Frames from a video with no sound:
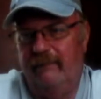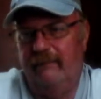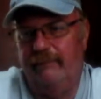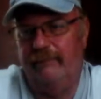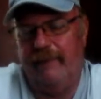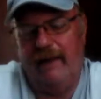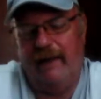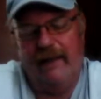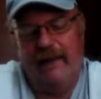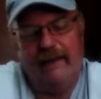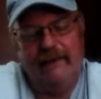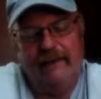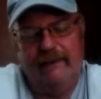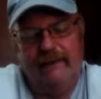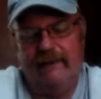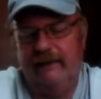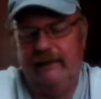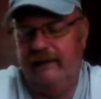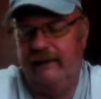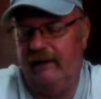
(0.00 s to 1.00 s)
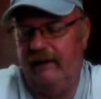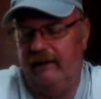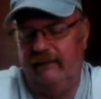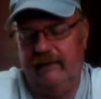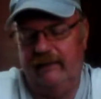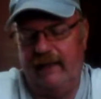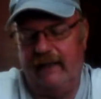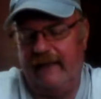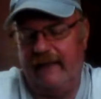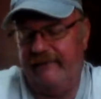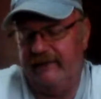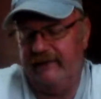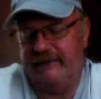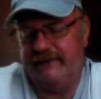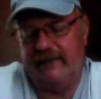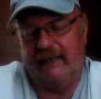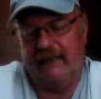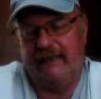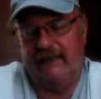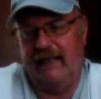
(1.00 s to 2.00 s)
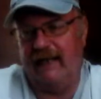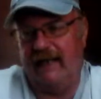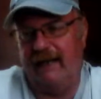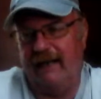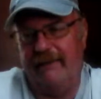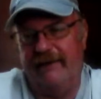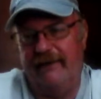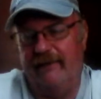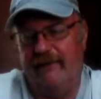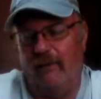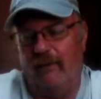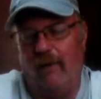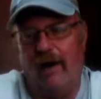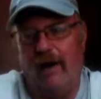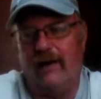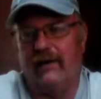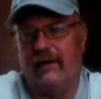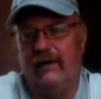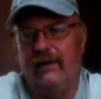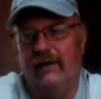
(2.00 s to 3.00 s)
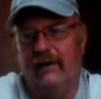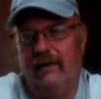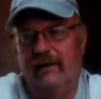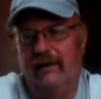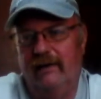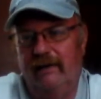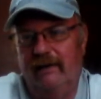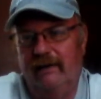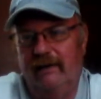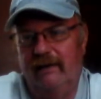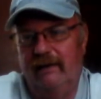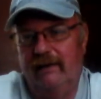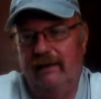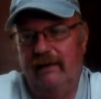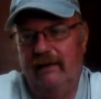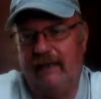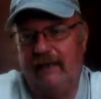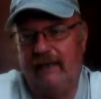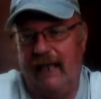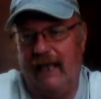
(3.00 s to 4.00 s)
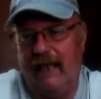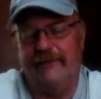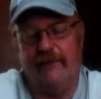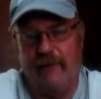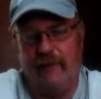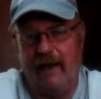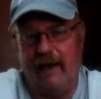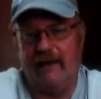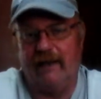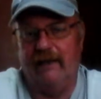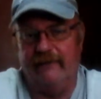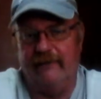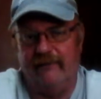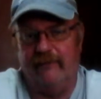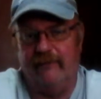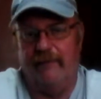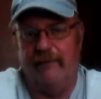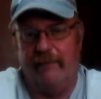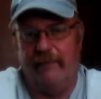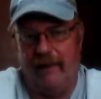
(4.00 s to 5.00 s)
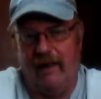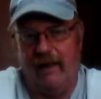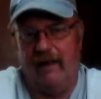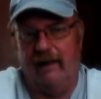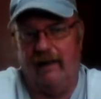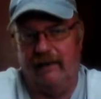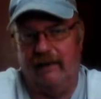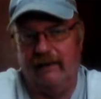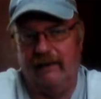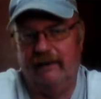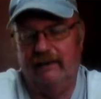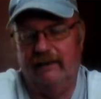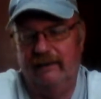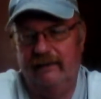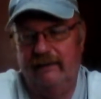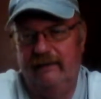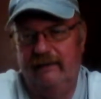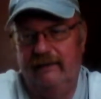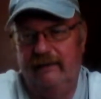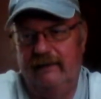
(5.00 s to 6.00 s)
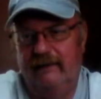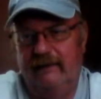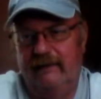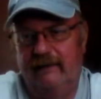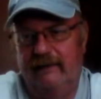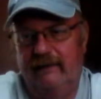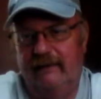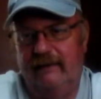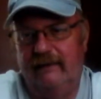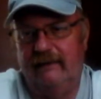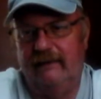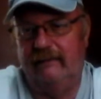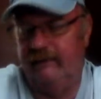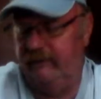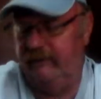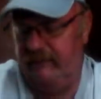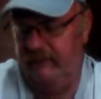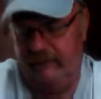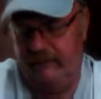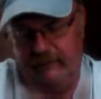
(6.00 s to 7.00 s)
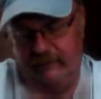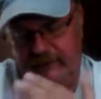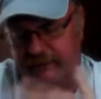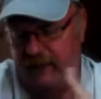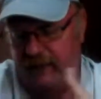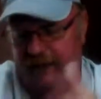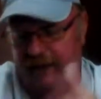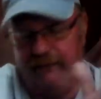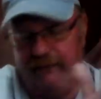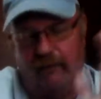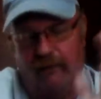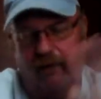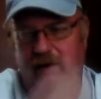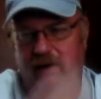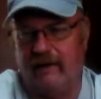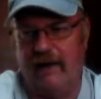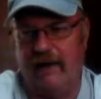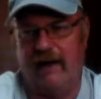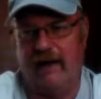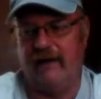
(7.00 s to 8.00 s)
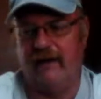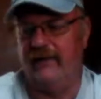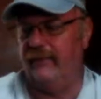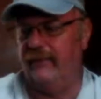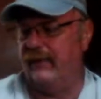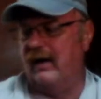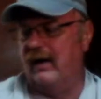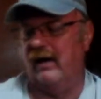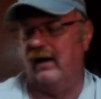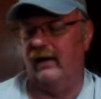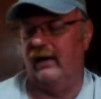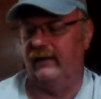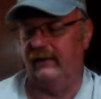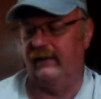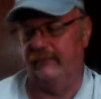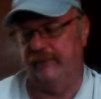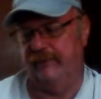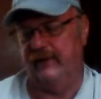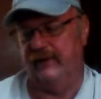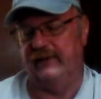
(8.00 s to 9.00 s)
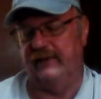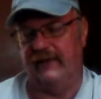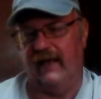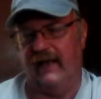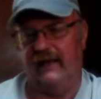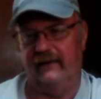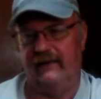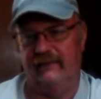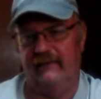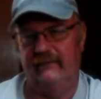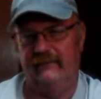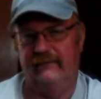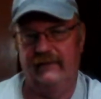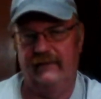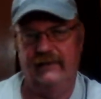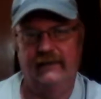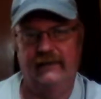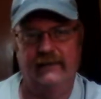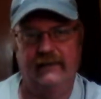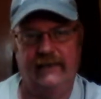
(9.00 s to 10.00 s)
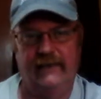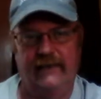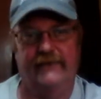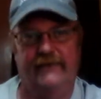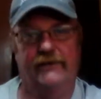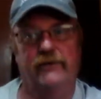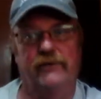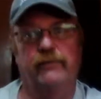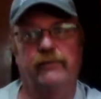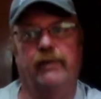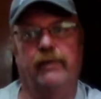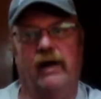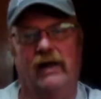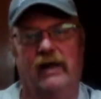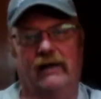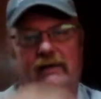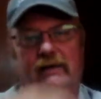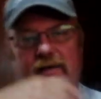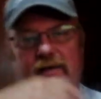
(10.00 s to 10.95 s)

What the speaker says: But you know, having said that, I mean the water came directly from the pond. You know, we drained the water out of the pond and put in the new pond.